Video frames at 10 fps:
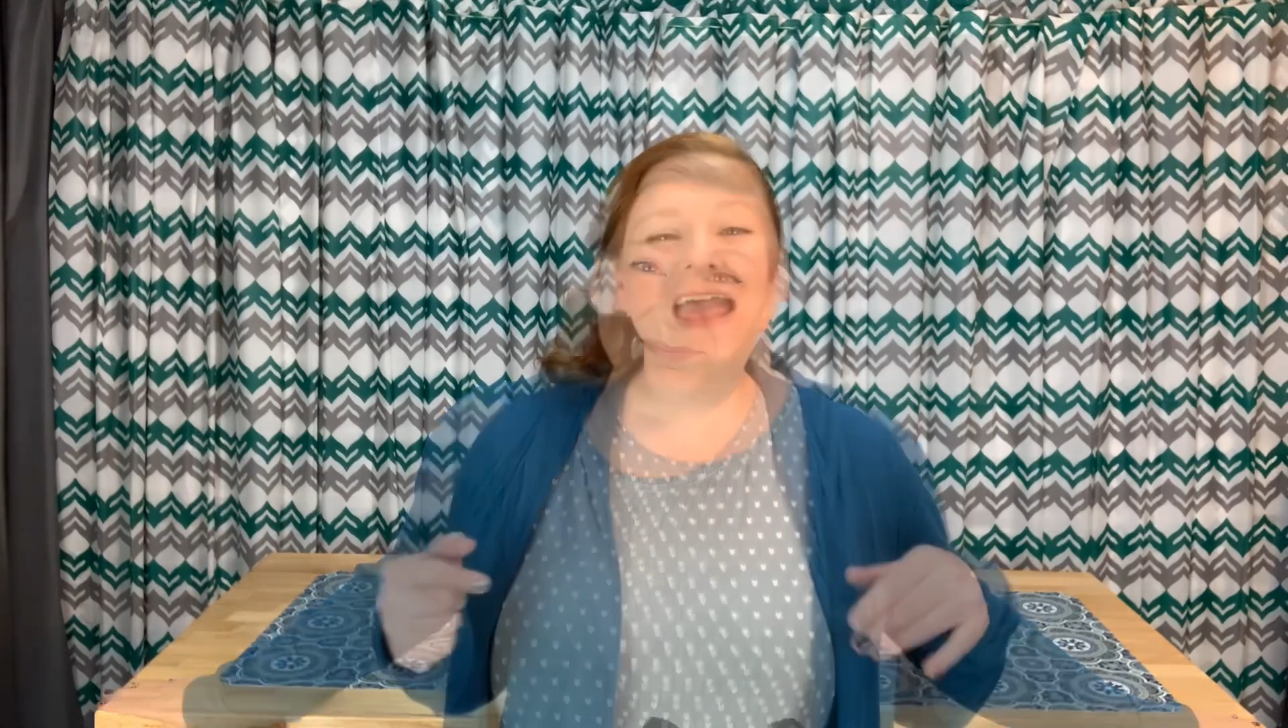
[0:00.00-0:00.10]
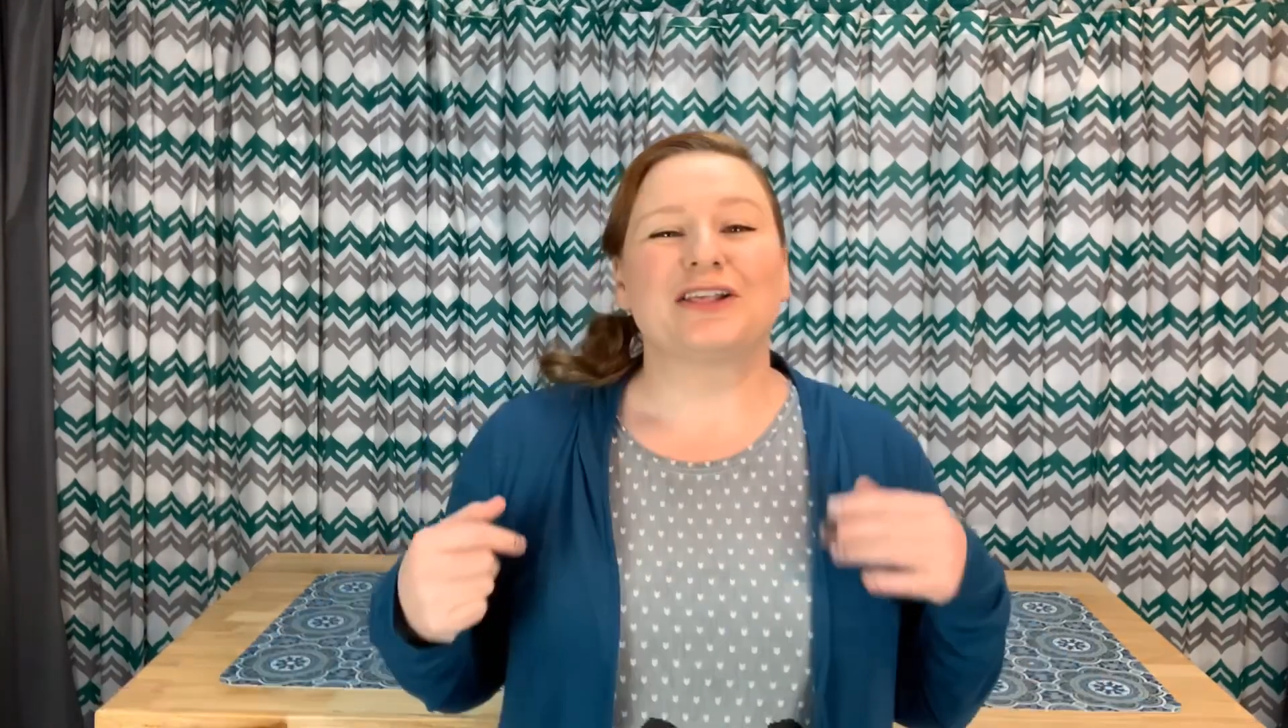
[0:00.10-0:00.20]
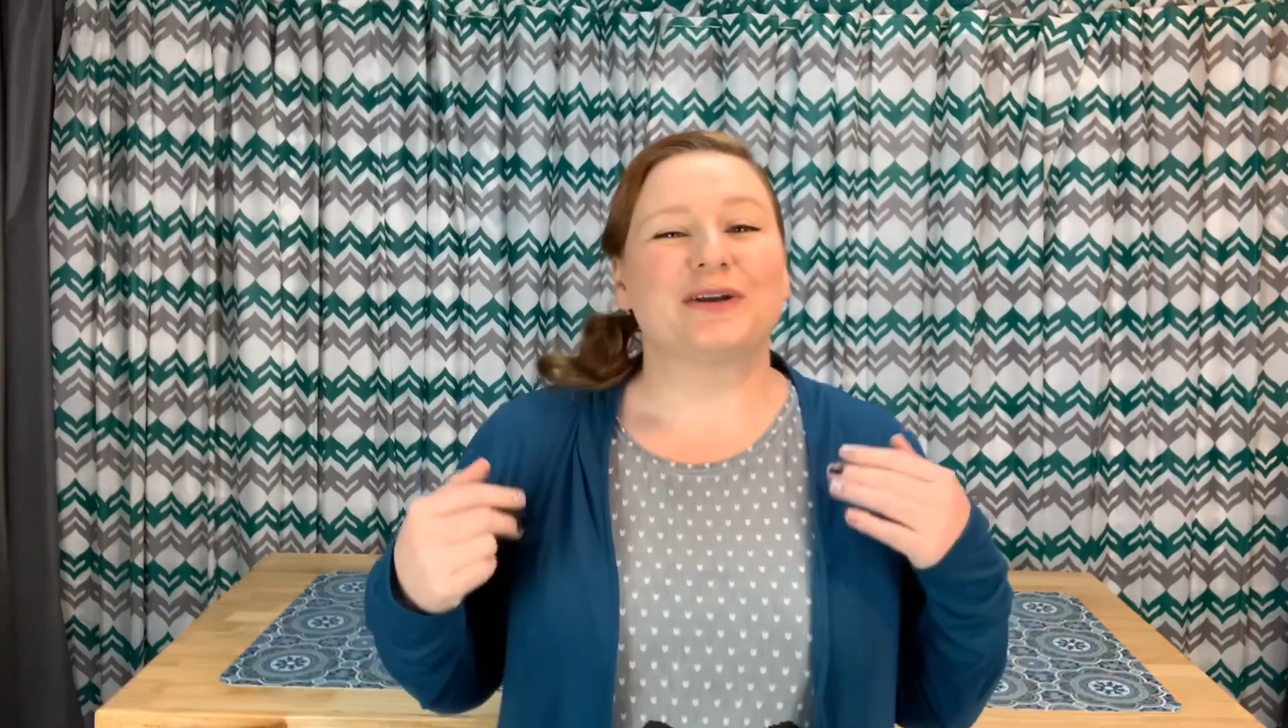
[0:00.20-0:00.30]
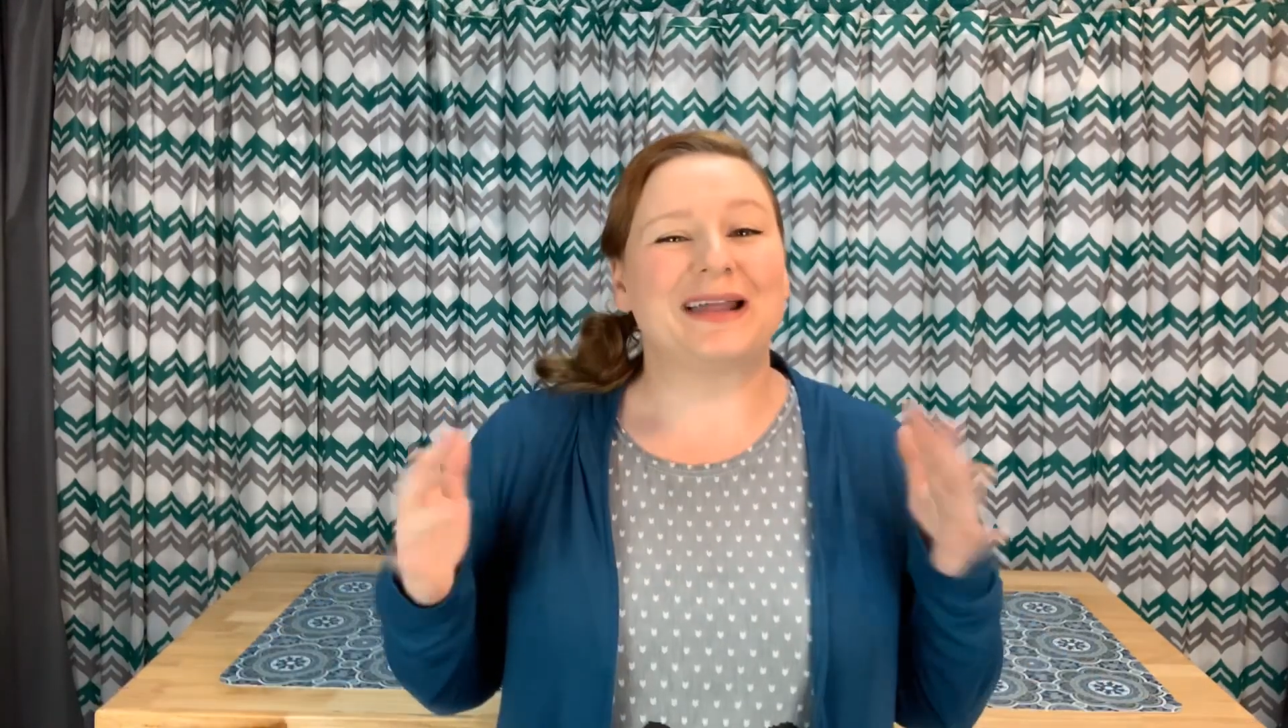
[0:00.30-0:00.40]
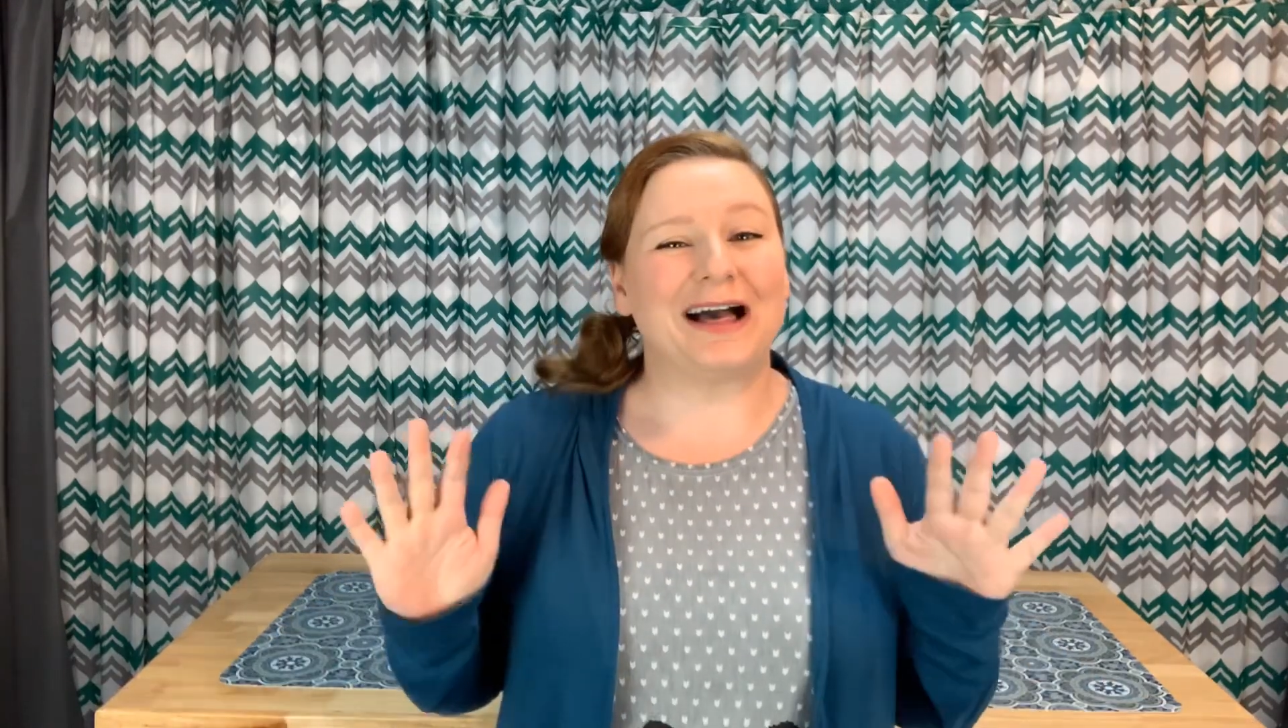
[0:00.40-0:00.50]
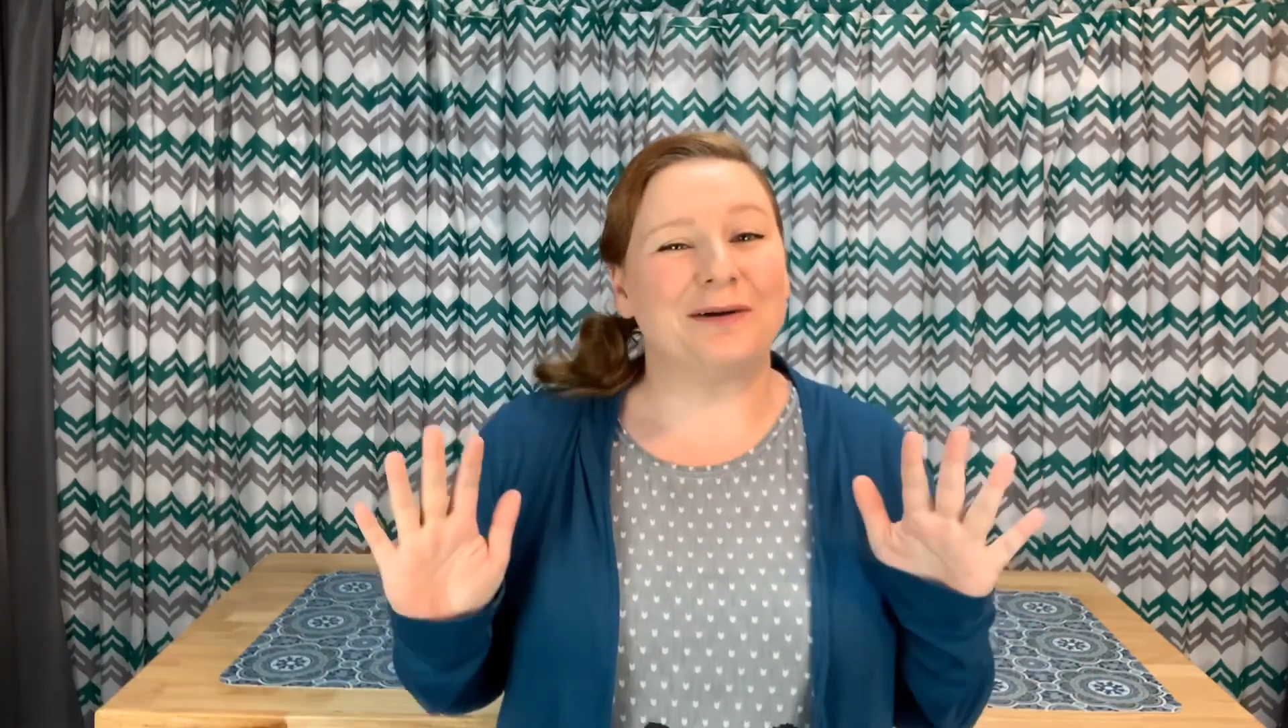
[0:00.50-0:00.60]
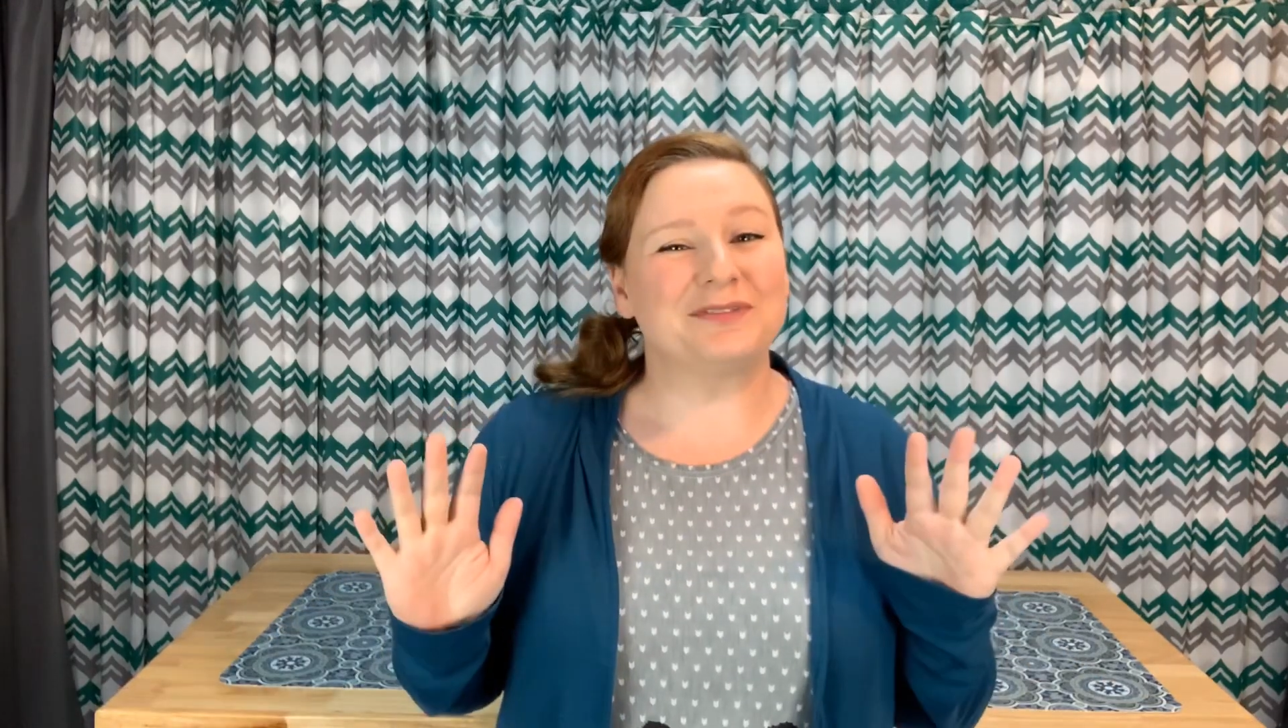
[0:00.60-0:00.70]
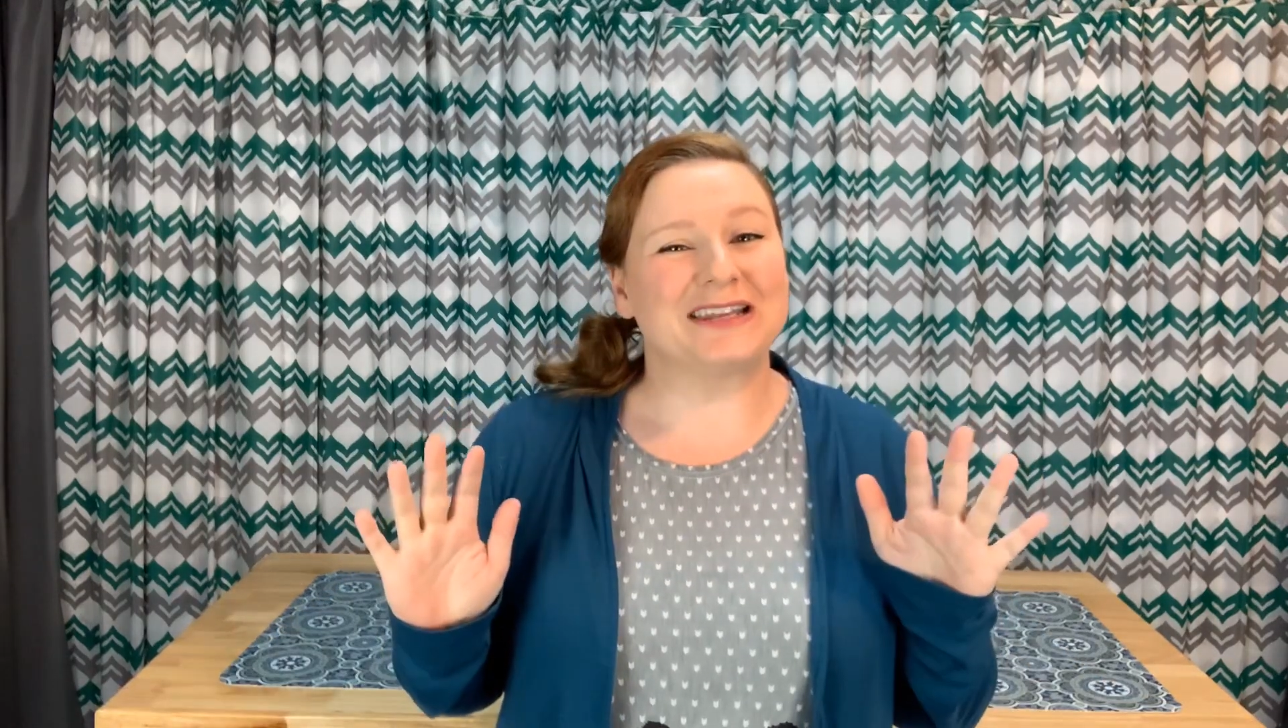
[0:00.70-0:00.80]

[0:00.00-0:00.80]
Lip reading: So to help